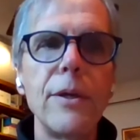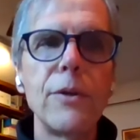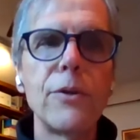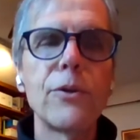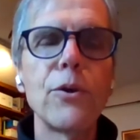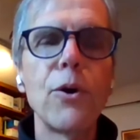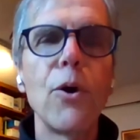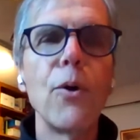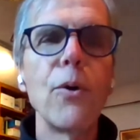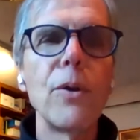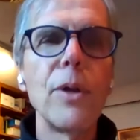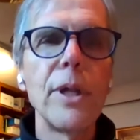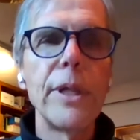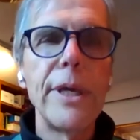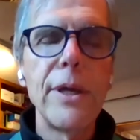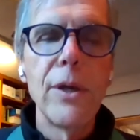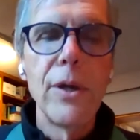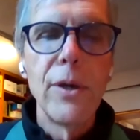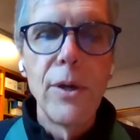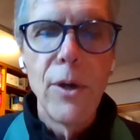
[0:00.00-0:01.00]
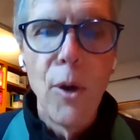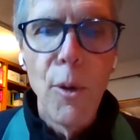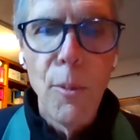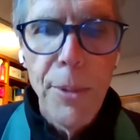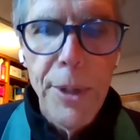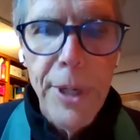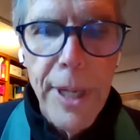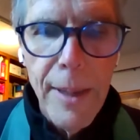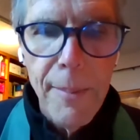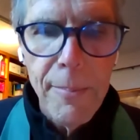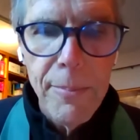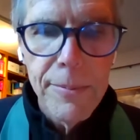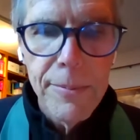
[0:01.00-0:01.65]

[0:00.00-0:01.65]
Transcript: totally open up.